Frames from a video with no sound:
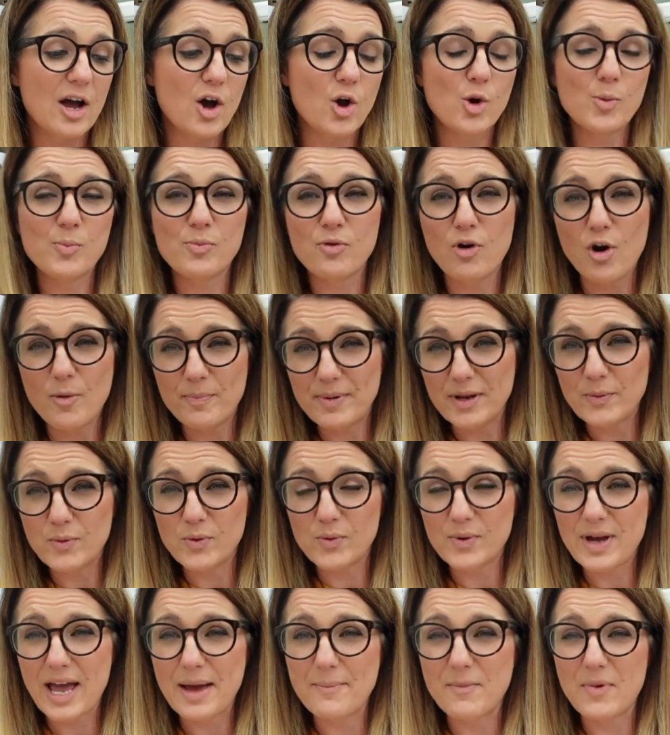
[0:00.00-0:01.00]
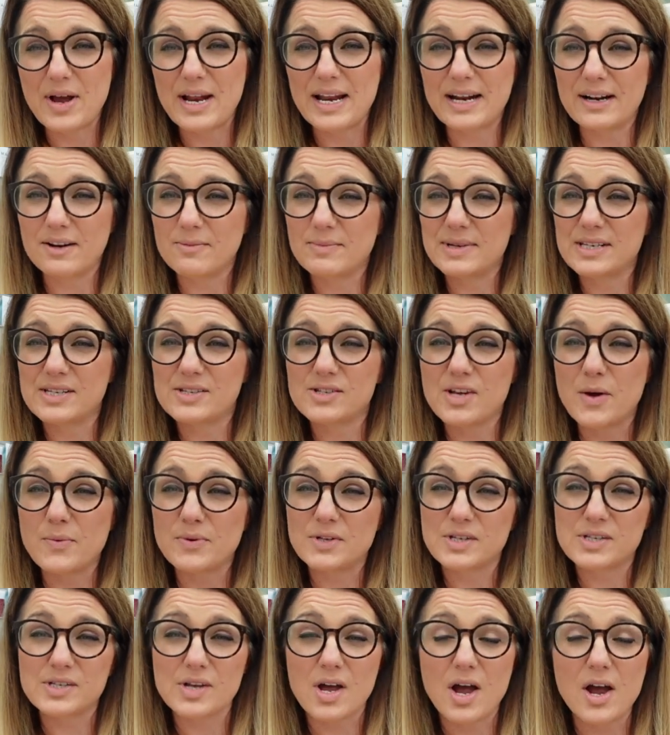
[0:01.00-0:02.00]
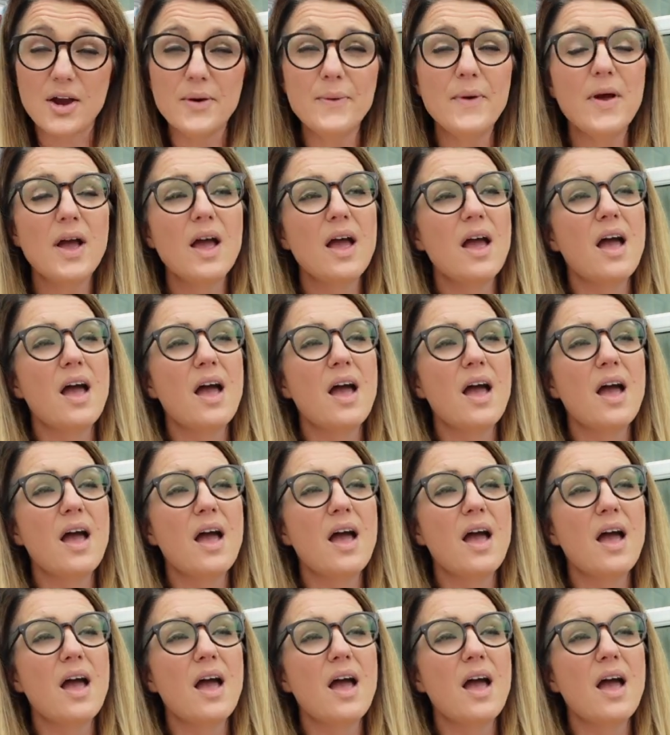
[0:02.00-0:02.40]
I probably will get my little Miss So and So